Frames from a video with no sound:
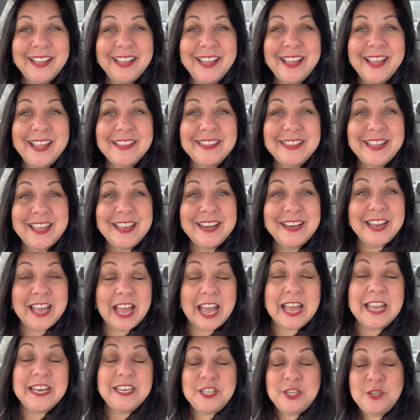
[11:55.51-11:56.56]
And then
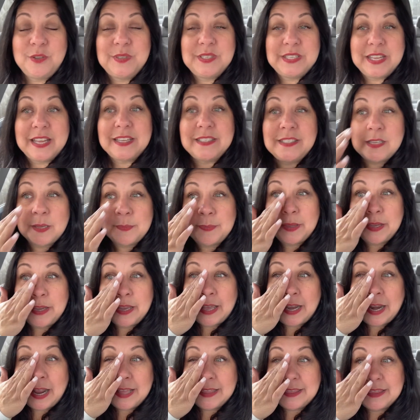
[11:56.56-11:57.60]
I, uh, you said something
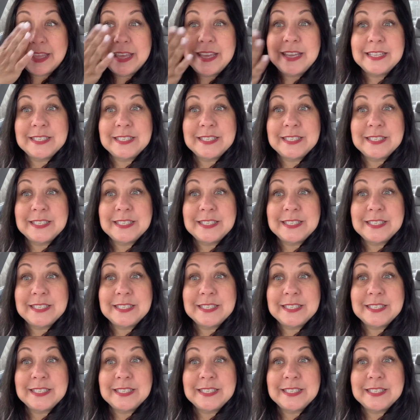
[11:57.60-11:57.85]
and I think